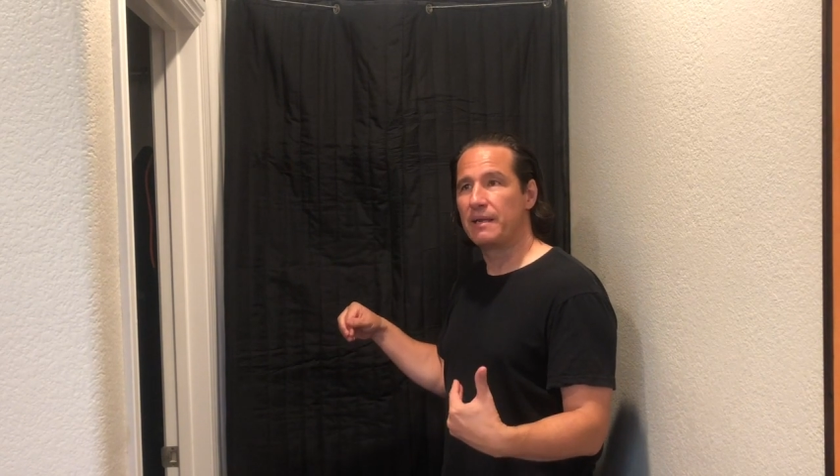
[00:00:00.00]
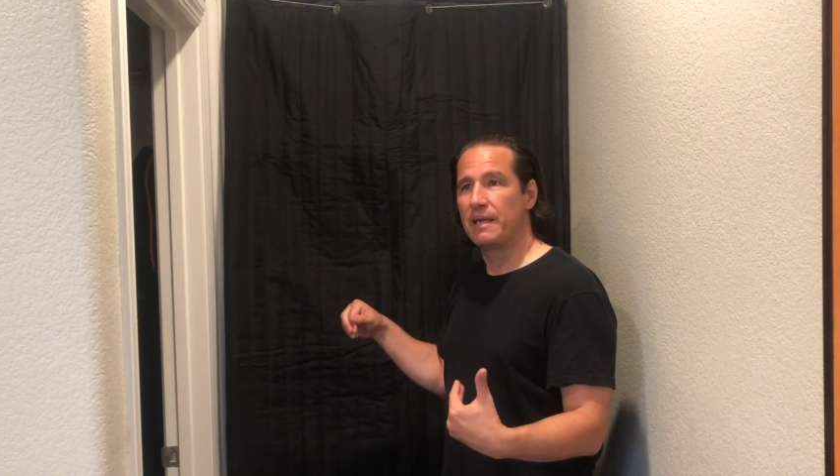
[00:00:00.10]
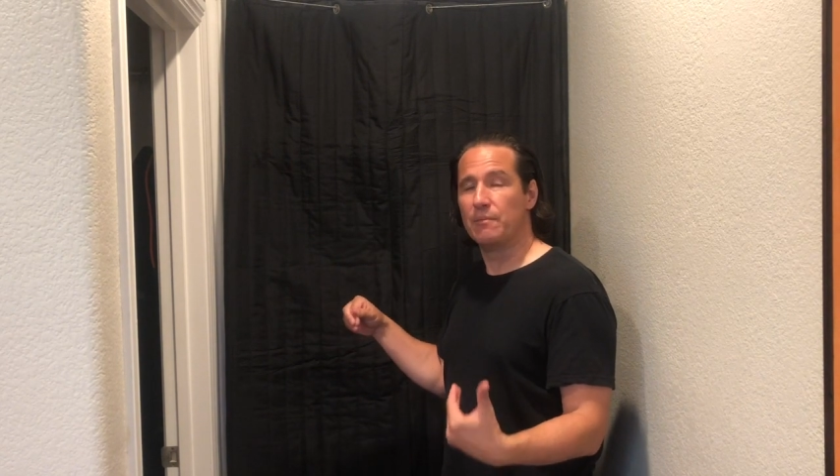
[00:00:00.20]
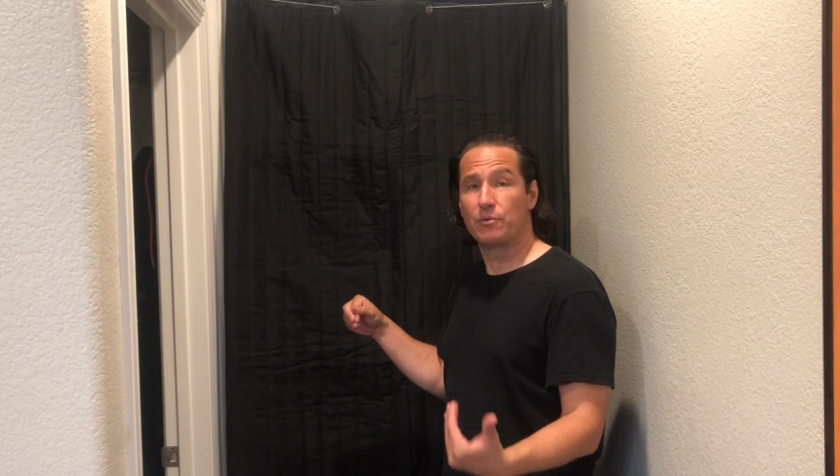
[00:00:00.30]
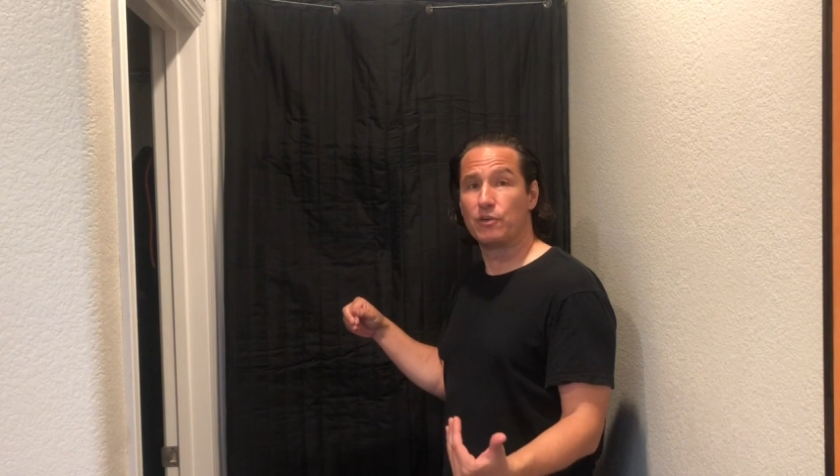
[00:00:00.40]

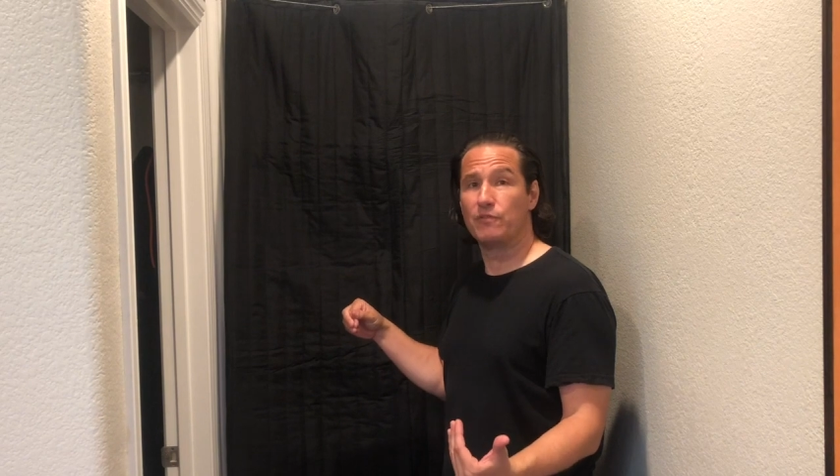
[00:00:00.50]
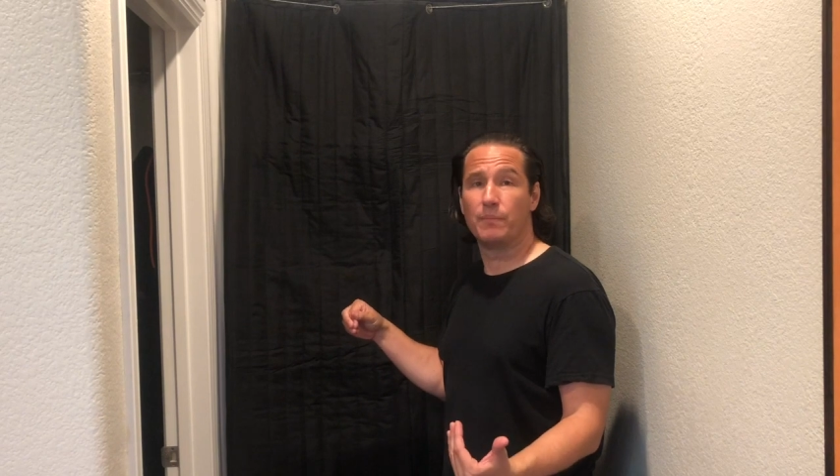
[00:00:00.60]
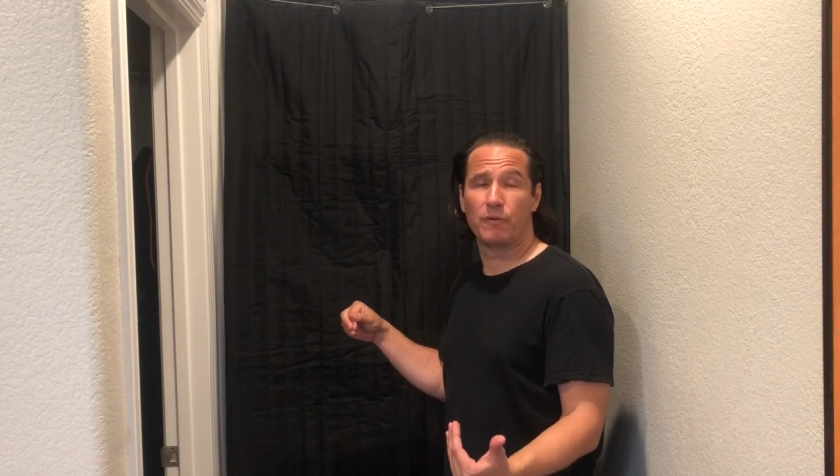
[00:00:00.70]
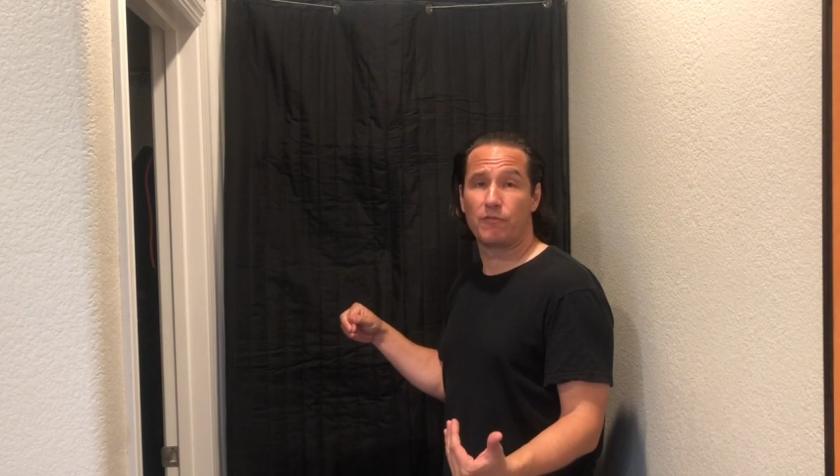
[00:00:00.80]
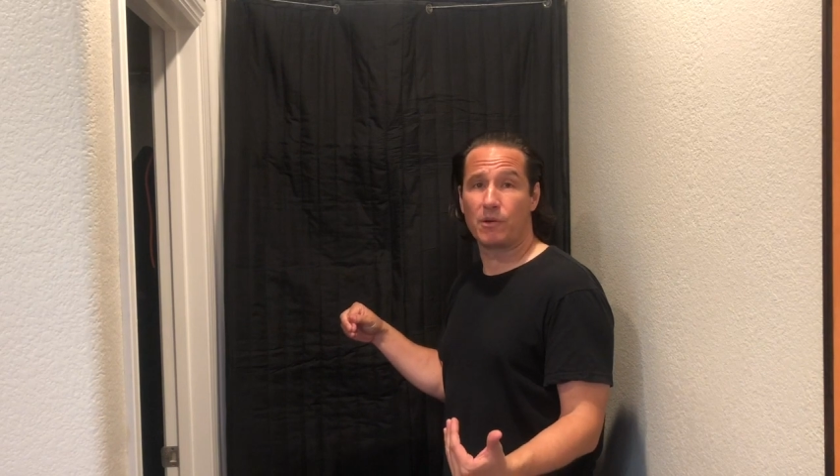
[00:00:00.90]
improve the
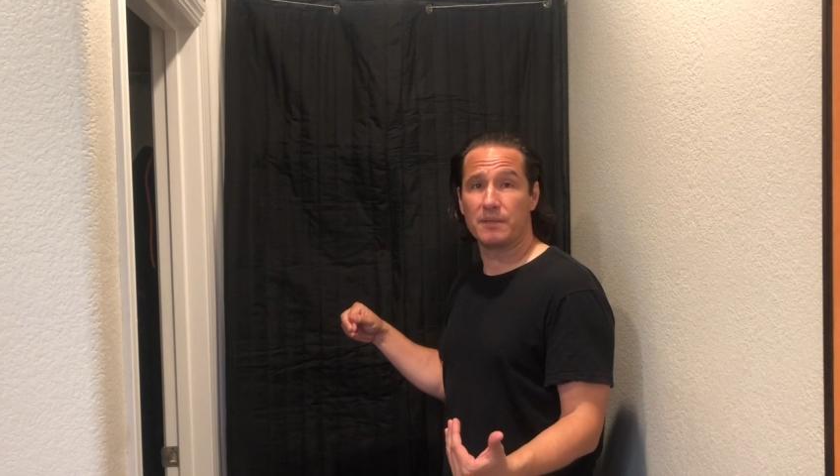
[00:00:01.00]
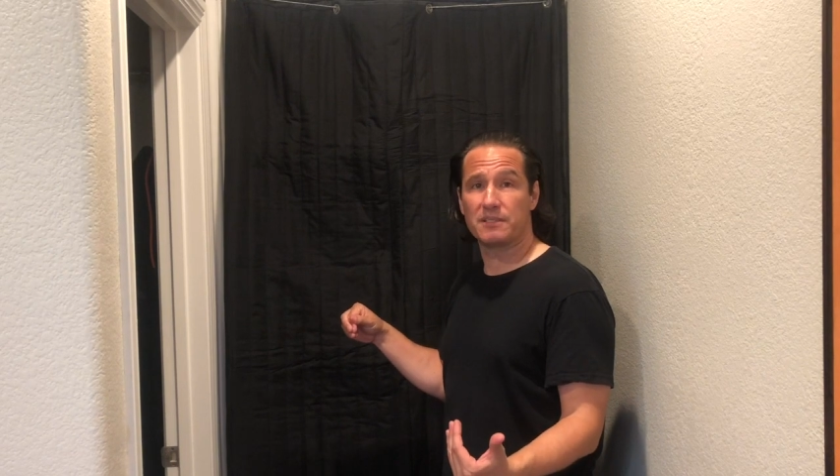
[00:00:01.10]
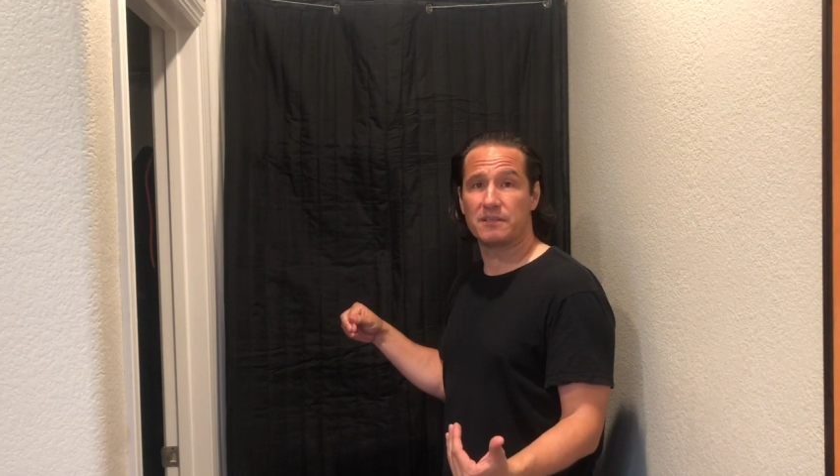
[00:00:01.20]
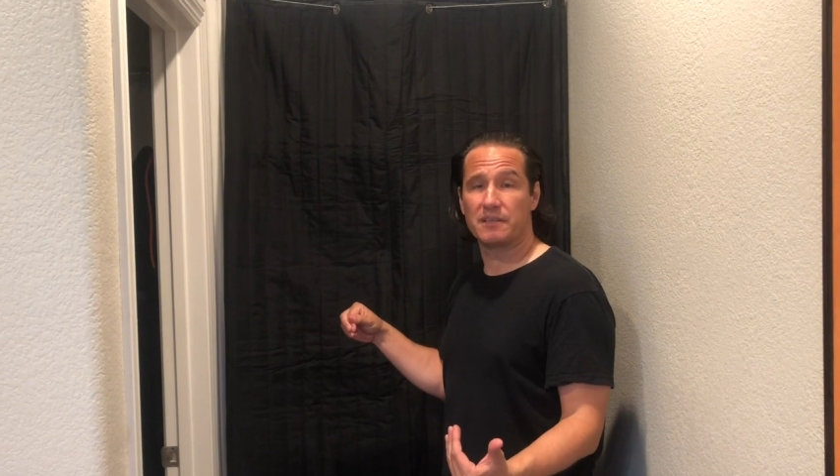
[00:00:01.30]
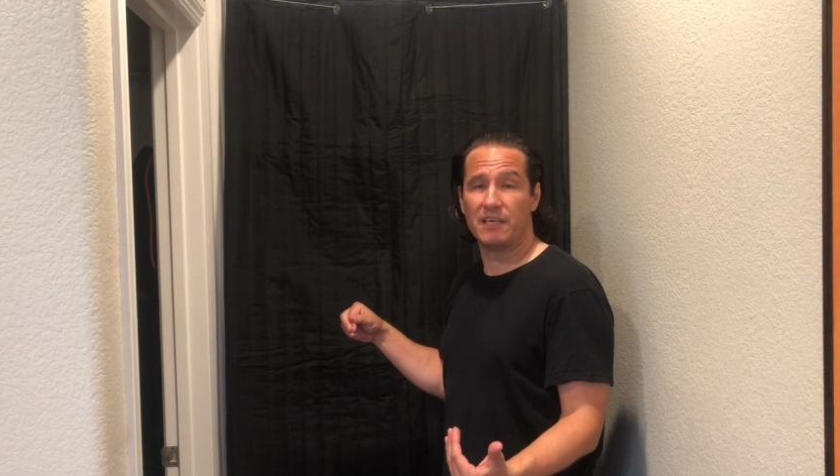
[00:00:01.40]

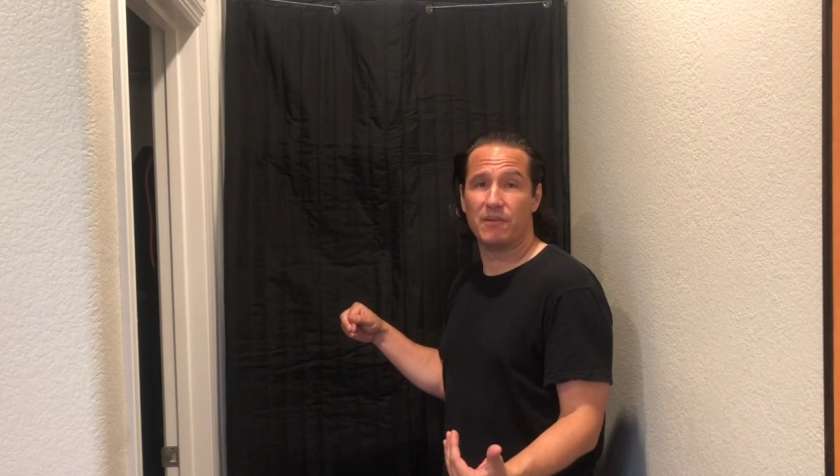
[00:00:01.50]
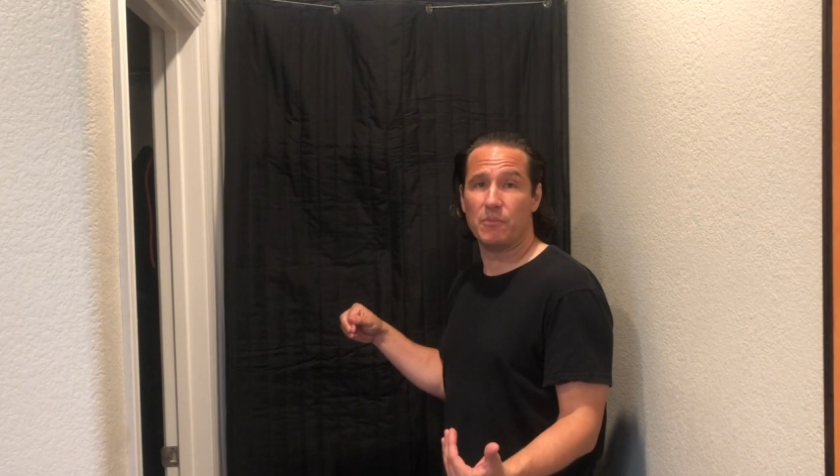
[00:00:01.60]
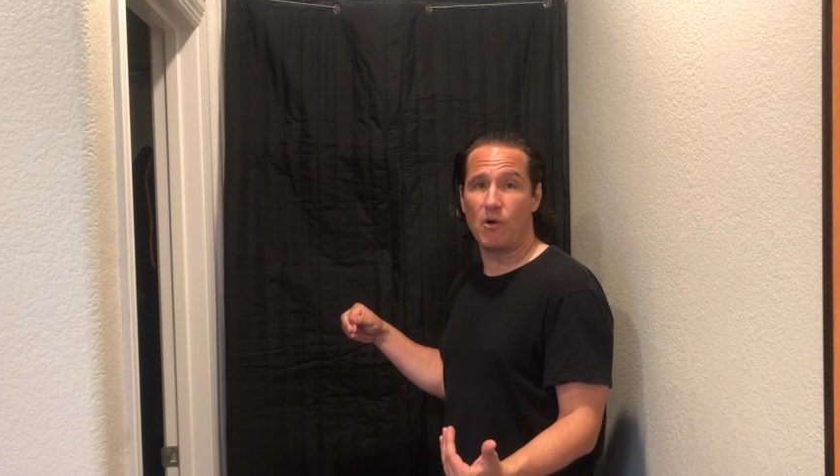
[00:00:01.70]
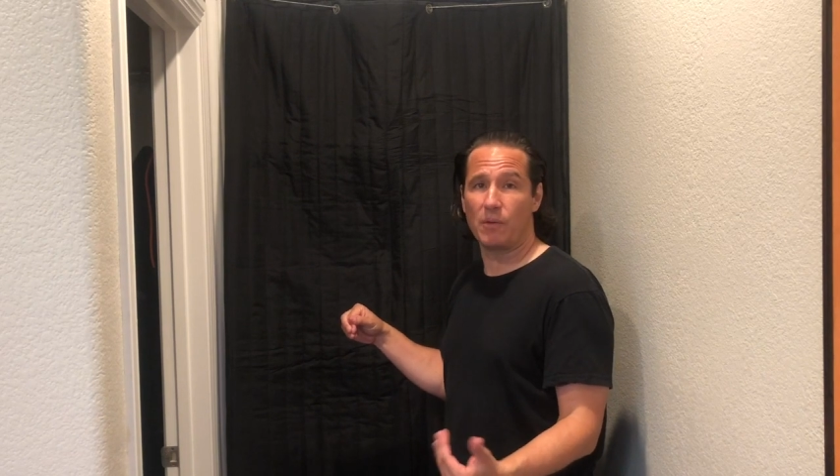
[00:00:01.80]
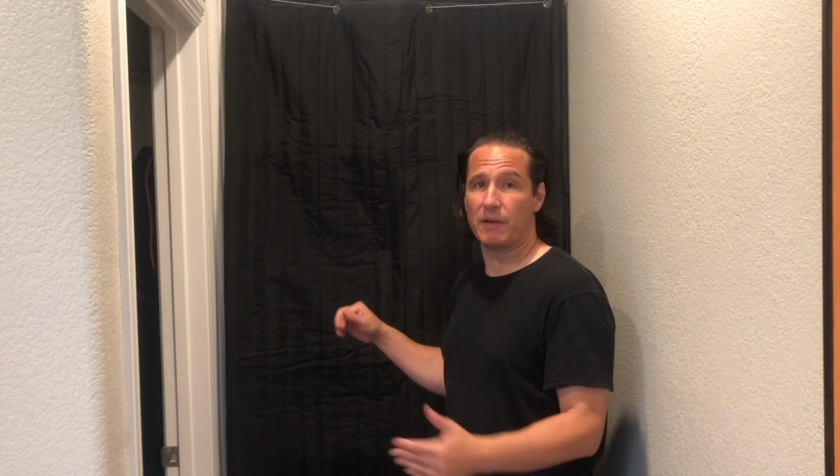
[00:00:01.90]
performance even more.